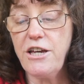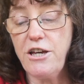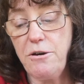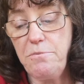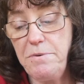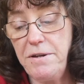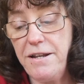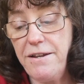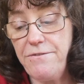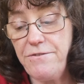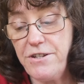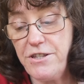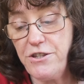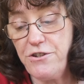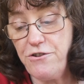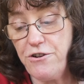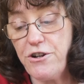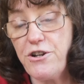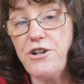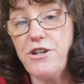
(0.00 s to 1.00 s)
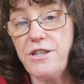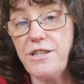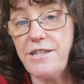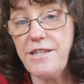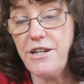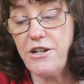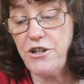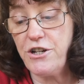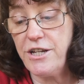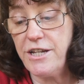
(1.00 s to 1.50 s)
Guppy left
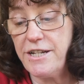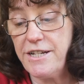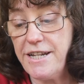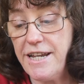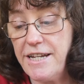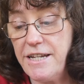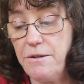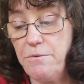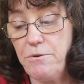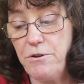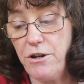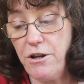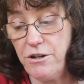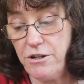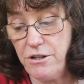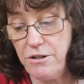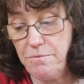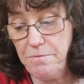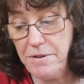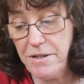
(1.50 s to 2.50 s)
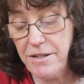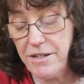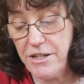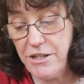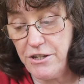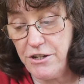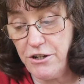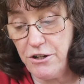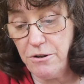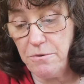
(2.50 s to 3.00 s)
instructions that she and Teddy were not to be
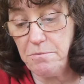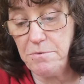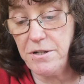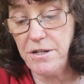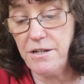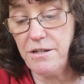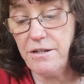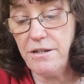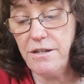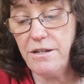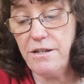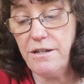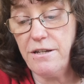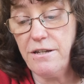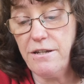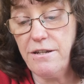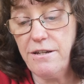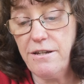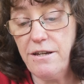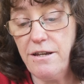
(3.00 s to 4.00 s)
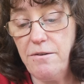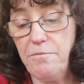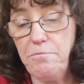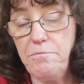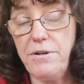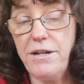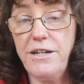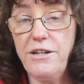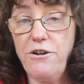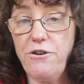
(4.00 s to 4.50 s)
disturbed,
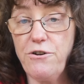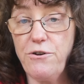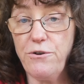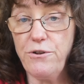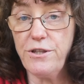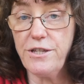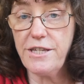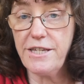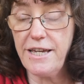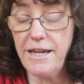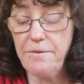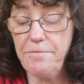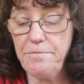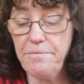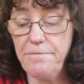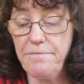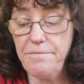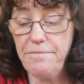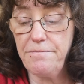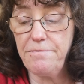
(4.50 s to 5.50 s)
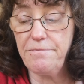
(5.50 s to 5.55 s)
but I knock all the same.